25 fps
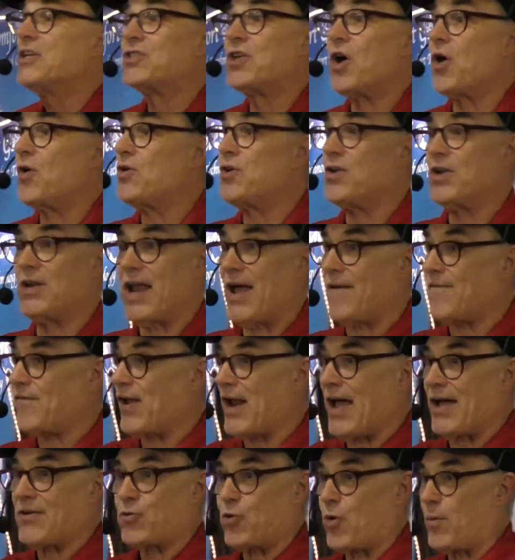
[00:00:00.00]
so you're never
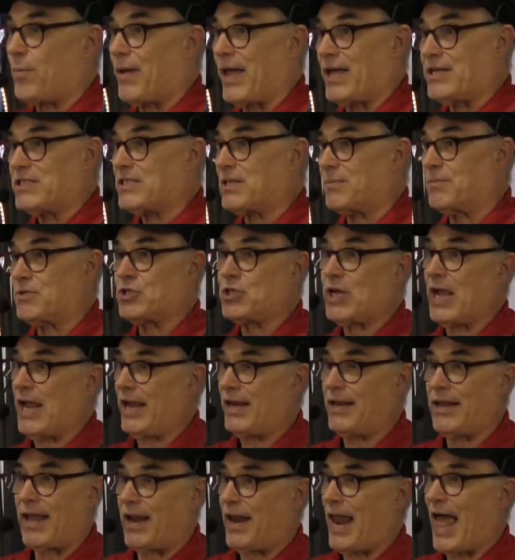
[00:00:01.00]
going to have to replace the
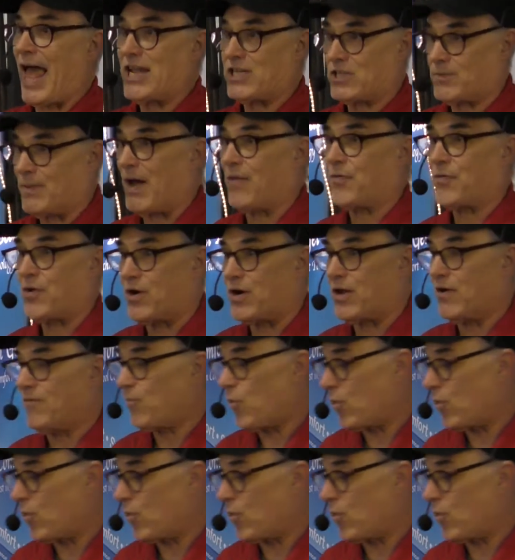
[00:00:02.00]
machine. They last about 30 or